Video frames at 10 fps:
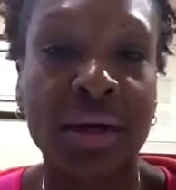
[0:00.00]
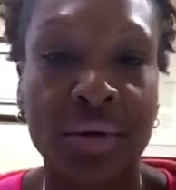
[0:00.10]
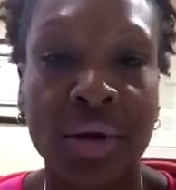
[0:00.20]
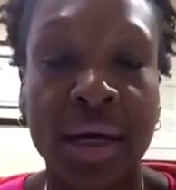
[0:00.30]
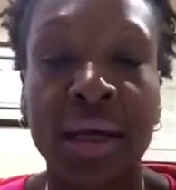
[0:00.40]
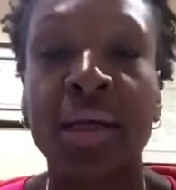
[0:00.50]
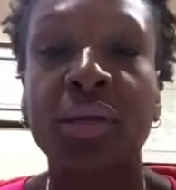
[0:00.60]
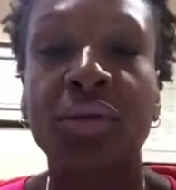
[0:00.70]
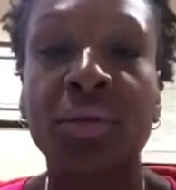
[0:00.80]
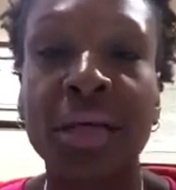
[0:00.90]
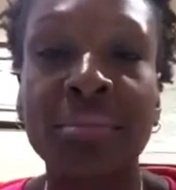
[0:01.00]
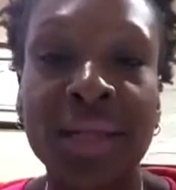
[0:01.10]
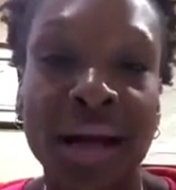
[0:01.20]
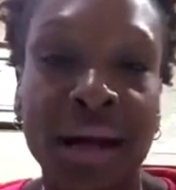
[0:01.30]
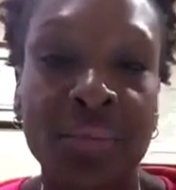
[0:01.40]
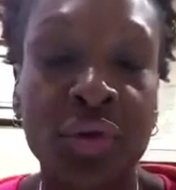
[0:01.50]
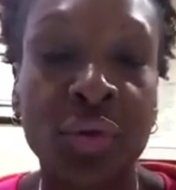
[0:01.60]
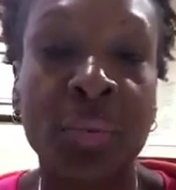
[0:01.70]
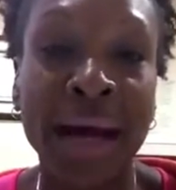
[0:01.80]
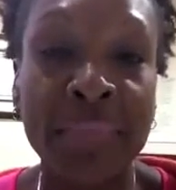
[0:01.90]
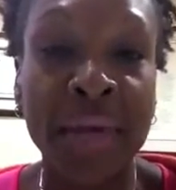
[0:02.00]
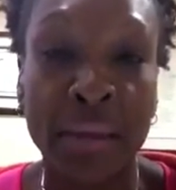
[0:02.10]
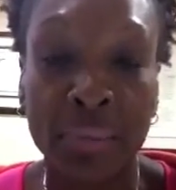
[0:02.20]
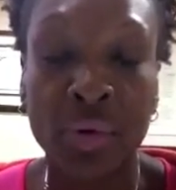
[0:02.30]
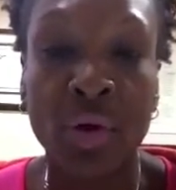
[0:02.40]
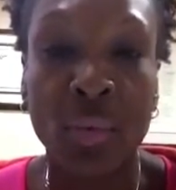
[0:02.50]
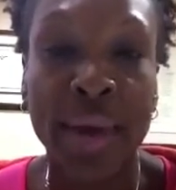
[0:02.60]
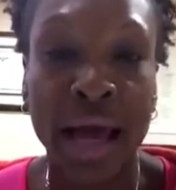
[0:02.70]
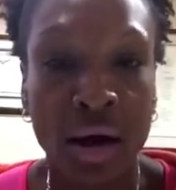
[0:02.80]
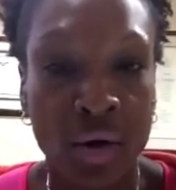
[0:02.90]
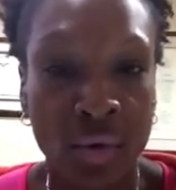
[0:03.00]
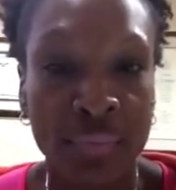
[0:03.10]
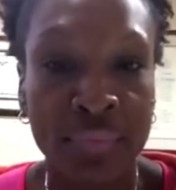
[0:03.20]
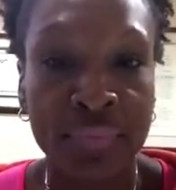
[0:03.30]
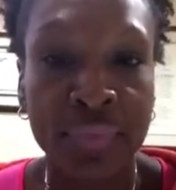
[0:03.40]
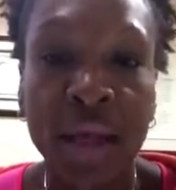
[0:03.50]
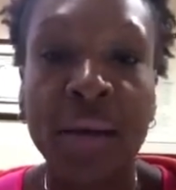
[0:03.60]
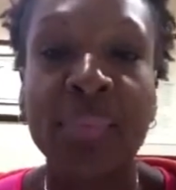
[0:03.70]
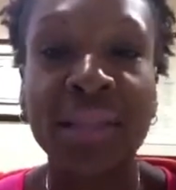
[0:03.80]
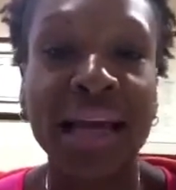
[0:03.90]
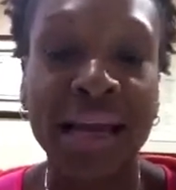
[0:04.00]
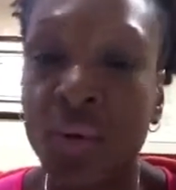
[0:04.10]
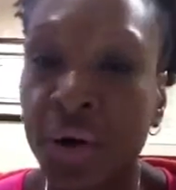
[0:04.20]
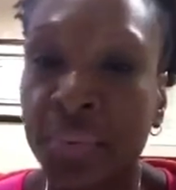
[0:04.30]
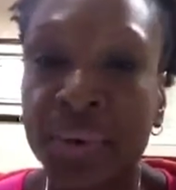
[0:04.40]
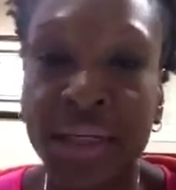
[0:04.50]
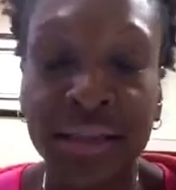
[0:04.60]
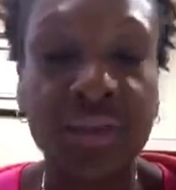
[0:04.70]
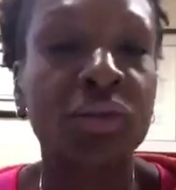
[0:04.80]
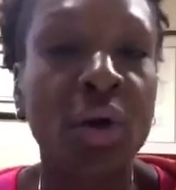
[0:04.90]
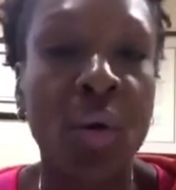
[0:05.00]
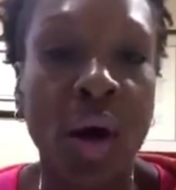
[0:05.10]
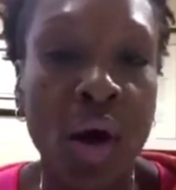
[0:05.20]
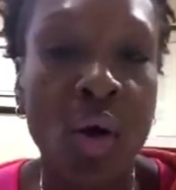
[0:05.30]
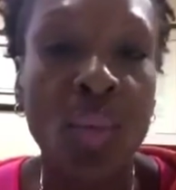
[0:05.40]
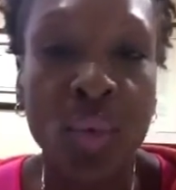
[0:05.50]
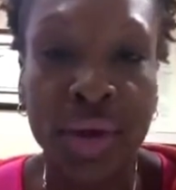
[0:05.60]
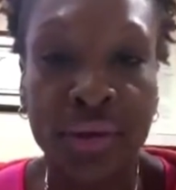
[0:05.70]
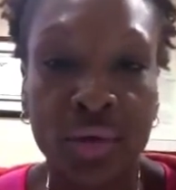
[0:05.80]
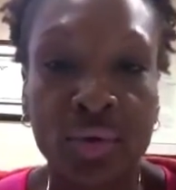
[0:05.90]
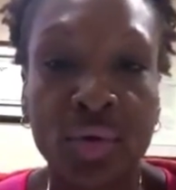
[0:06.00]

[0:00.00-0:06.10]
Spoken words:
Okay, so sometimes you might be able to go back home, but that order of protection is going home with you.